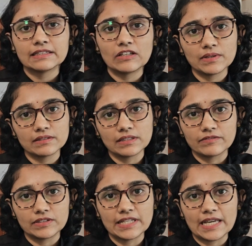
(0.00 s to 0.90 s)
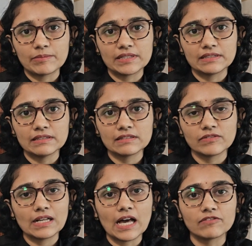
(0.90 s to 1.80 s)
the person with
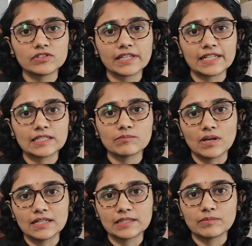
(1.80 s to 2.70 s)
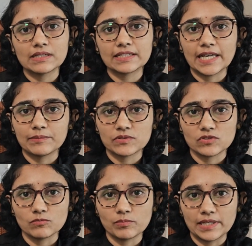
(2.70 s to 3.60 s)
diabetes will have to get up multiple times
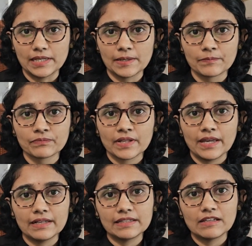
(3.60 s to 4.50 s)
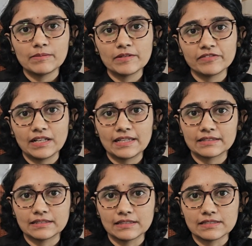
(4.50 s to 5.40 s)
to pee, and they'll be
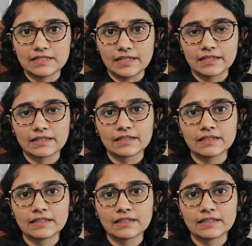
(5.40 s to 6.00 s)
feeling thirsty.